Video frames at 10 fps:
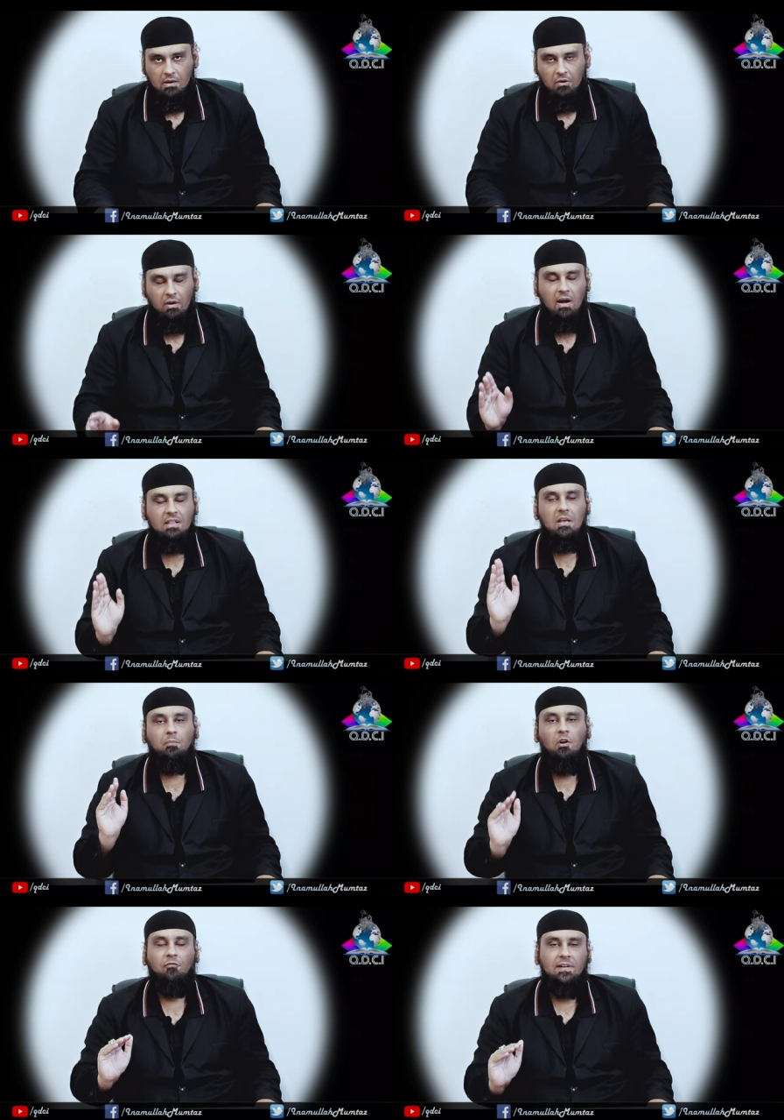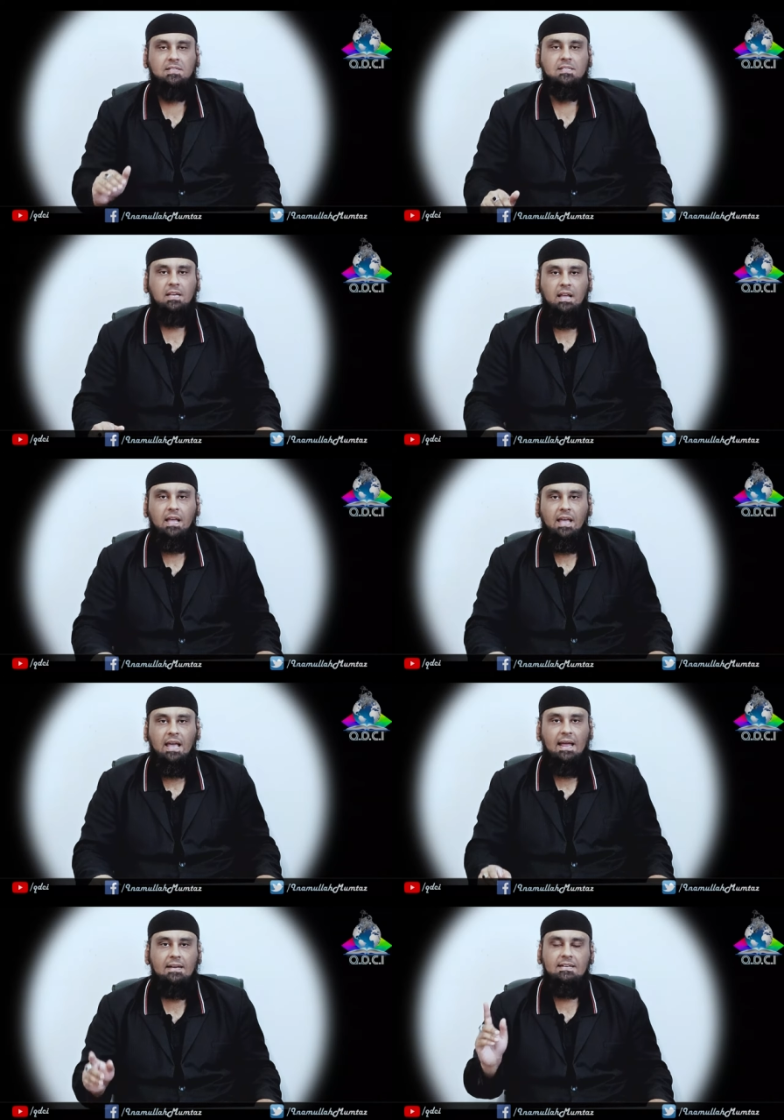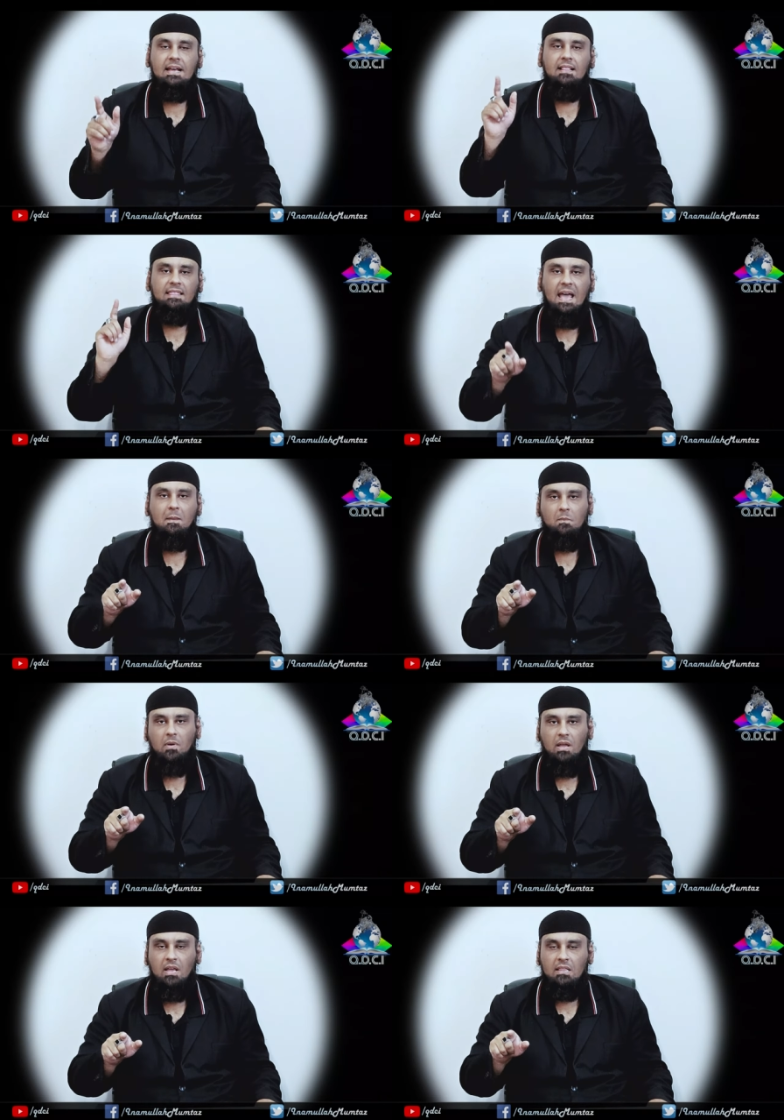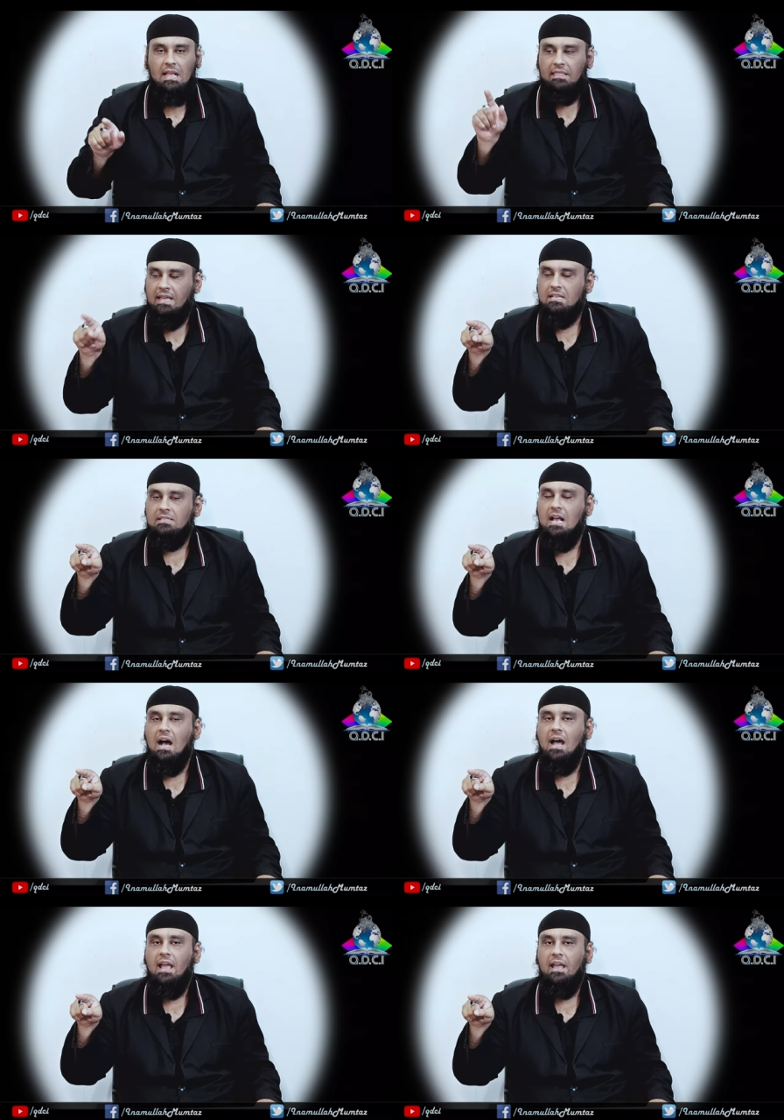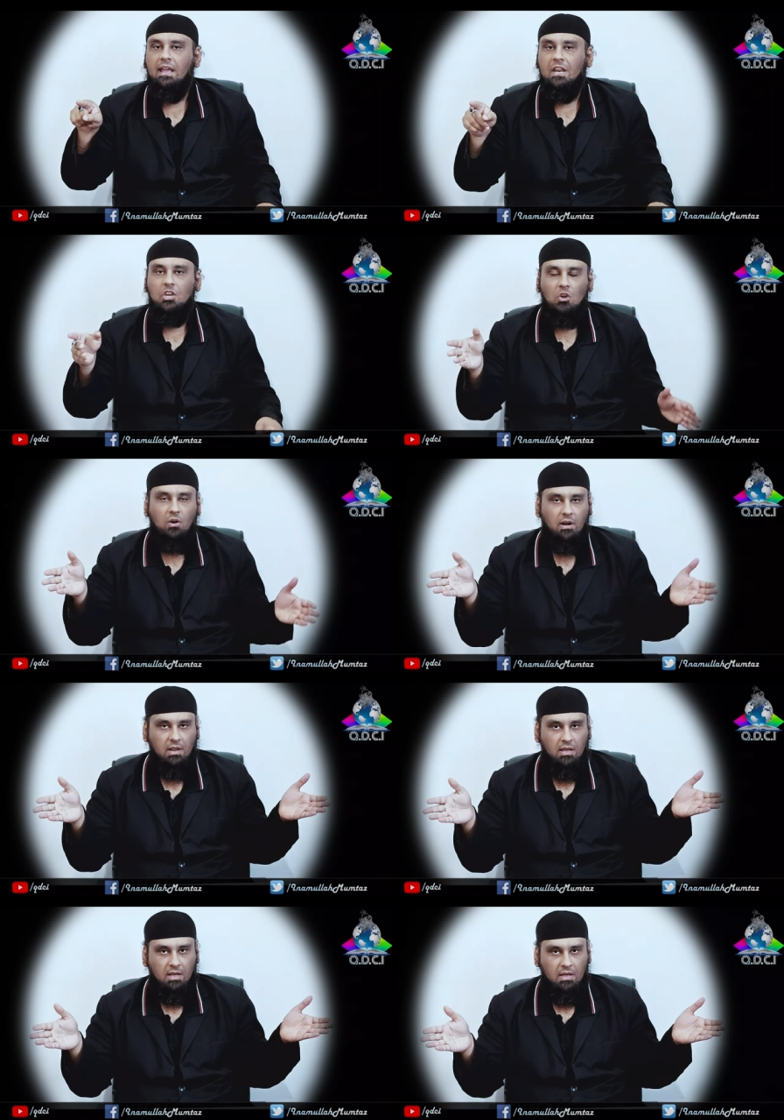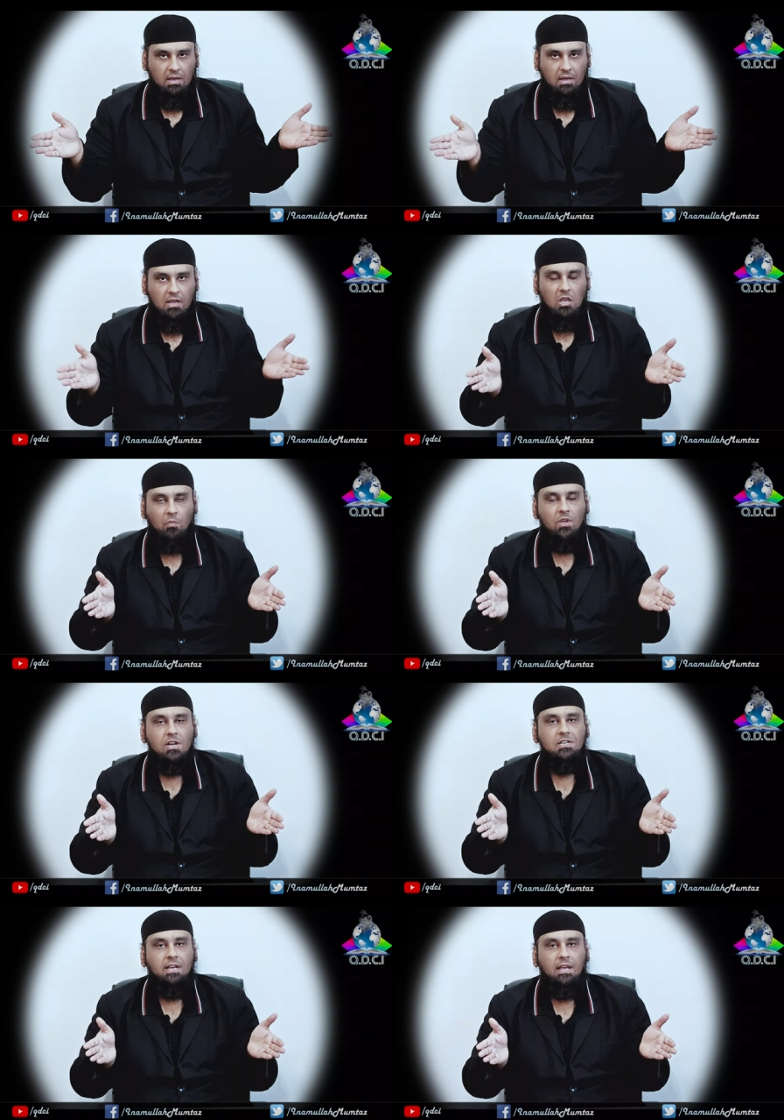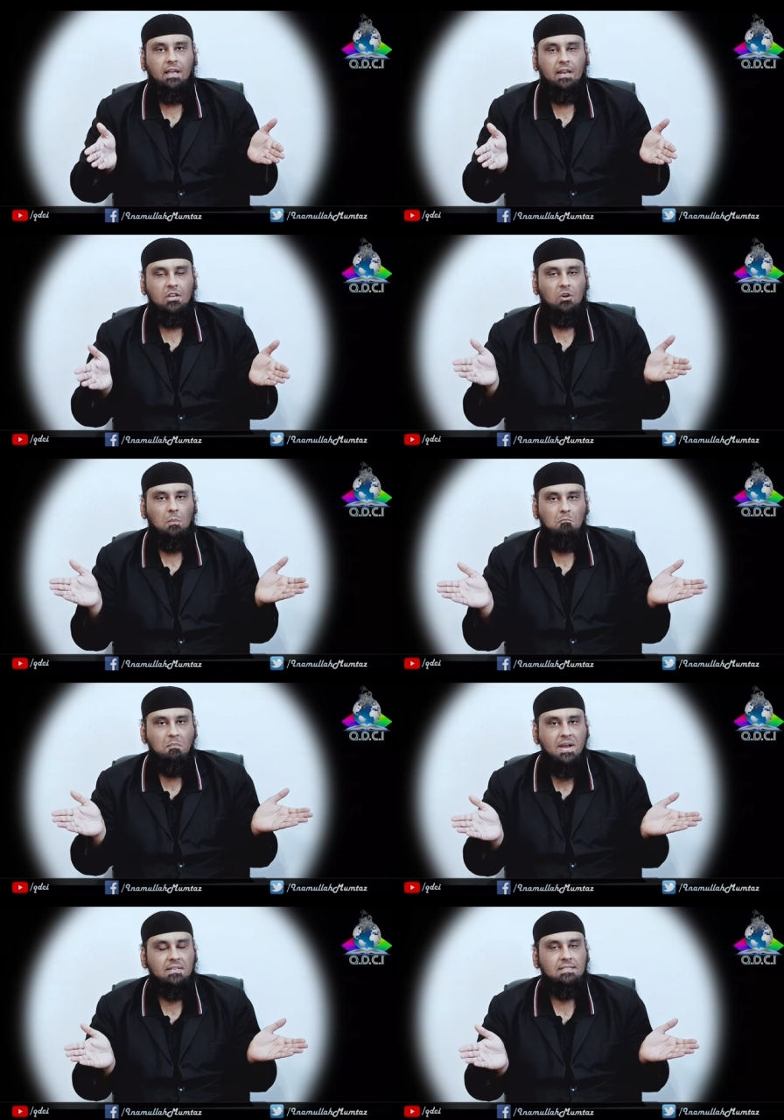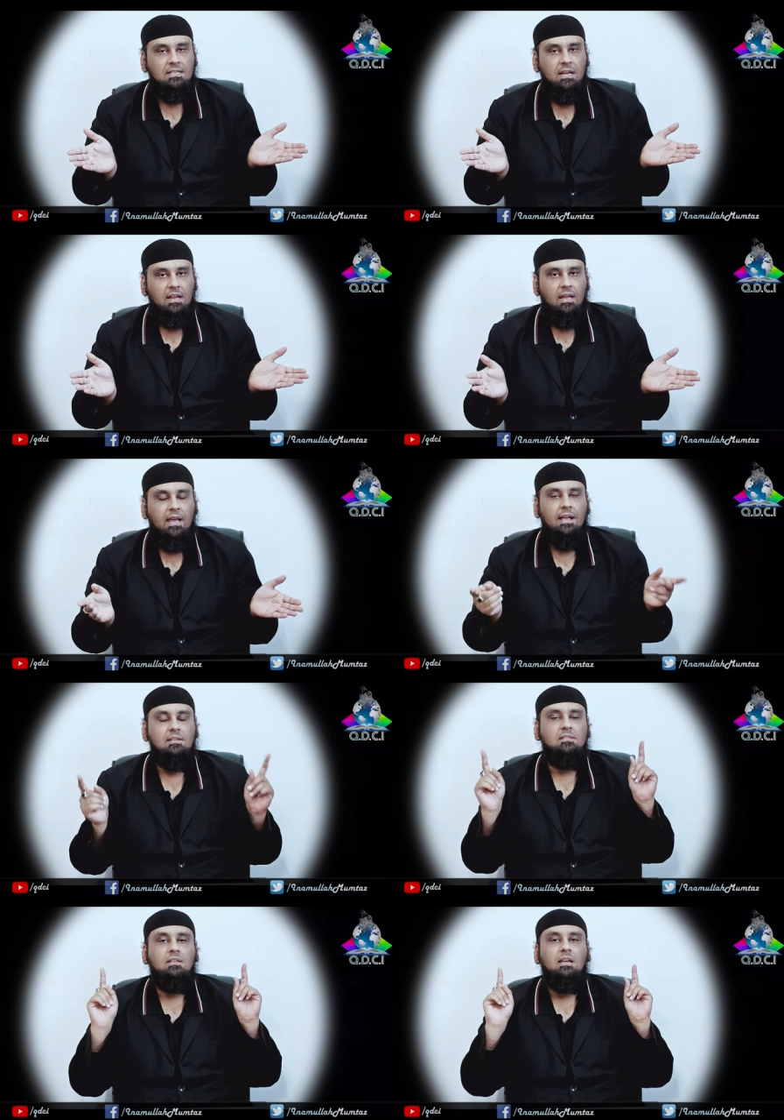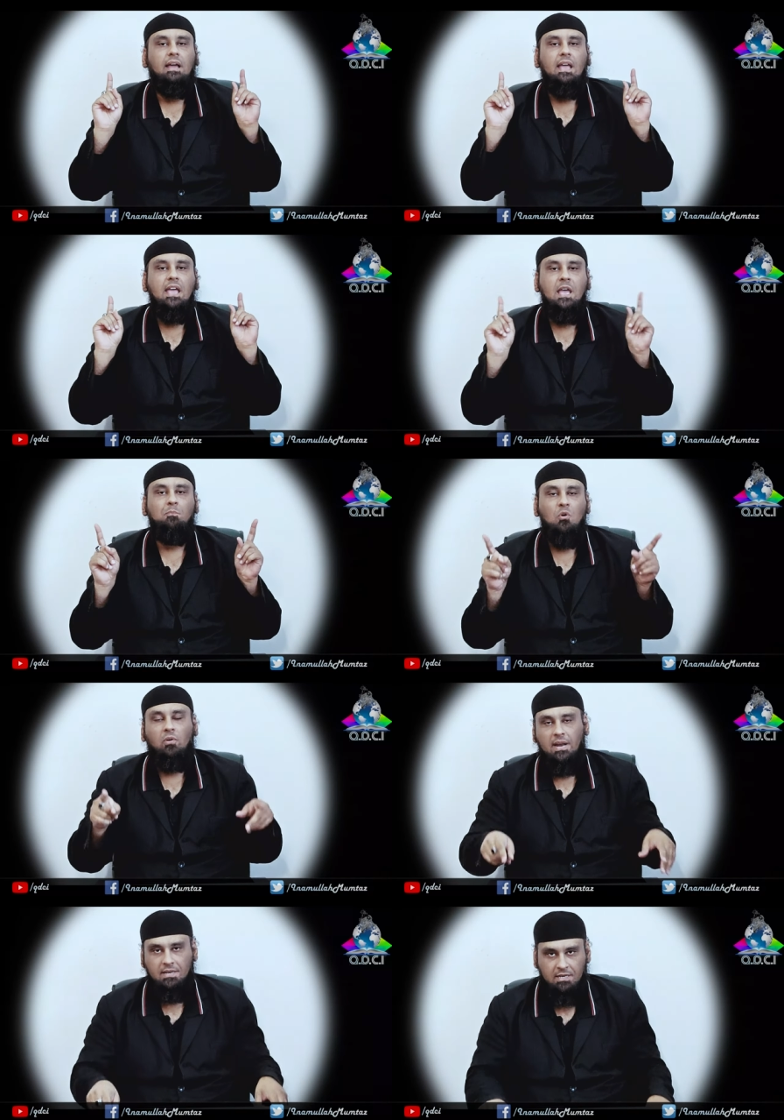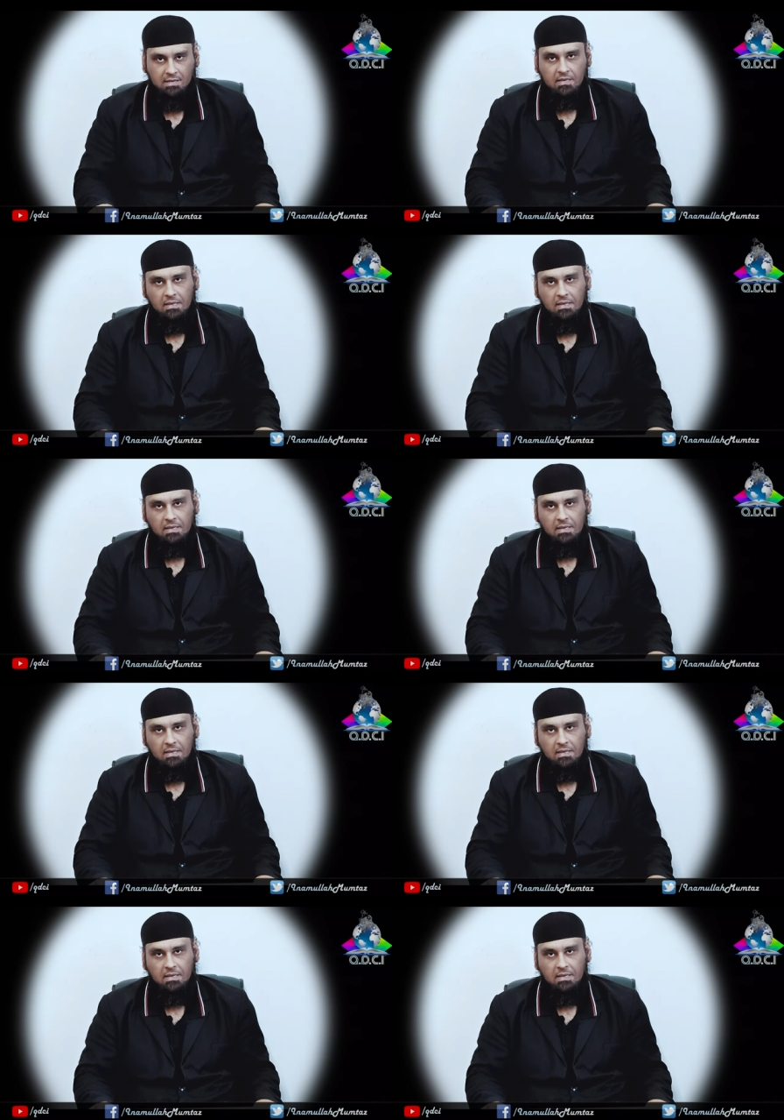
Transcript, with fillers: or rather prophets and tell them that this guy in your community in your midst is a hypocrite